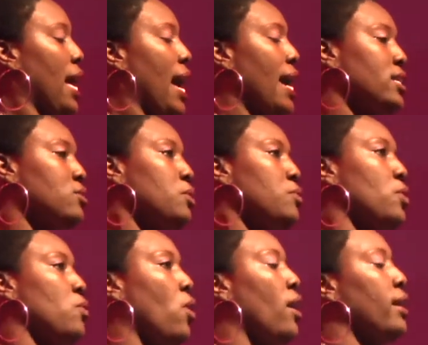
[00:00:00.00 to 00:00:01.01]
As we
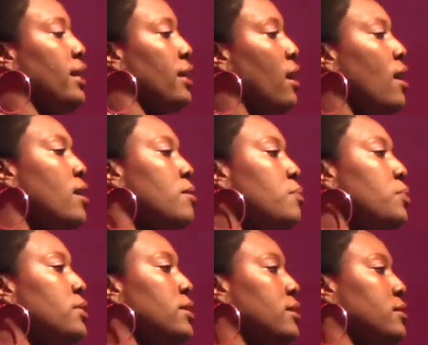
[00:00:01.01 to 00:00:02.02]
were walking
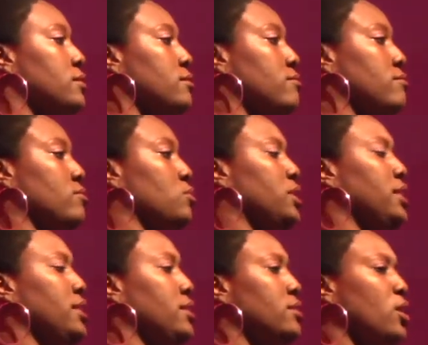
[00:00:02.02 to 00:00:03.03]
up,
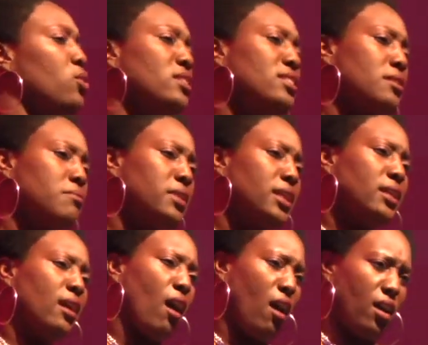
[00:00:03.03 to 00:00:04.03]
we noticed
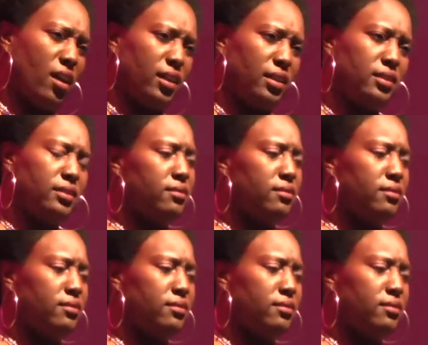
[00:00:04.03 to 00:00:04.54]
something odd.